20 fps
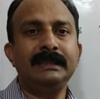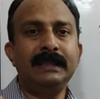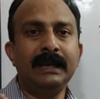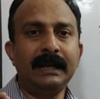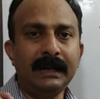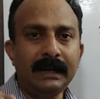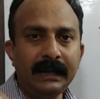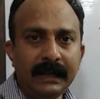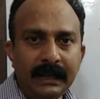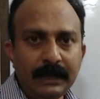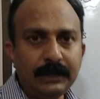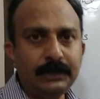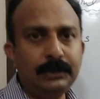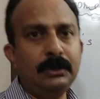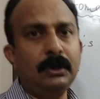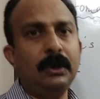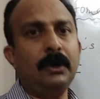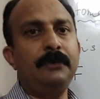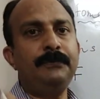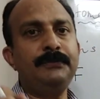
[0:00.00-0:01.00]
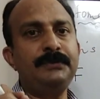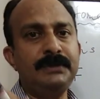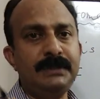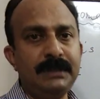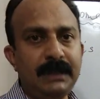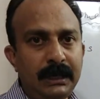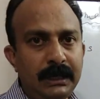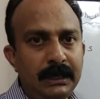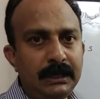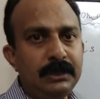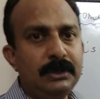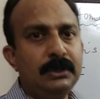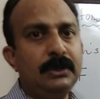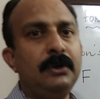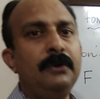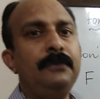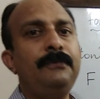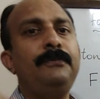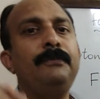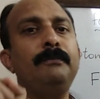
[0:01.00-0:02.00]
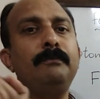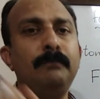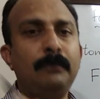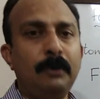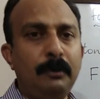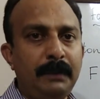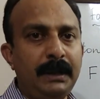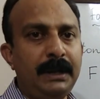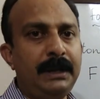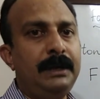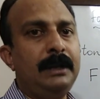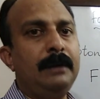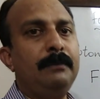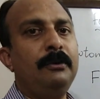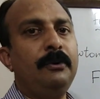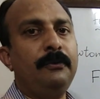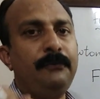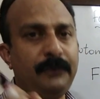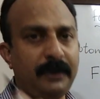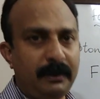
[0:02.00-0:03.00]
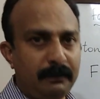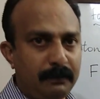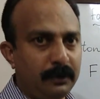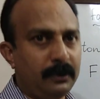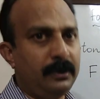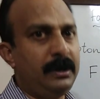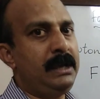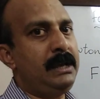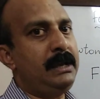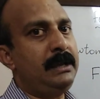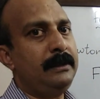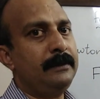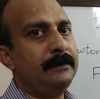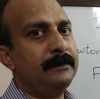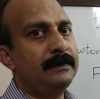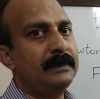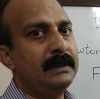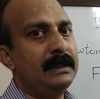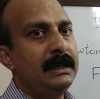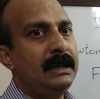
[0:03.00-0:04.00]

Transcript: the rate of change of momentum of a body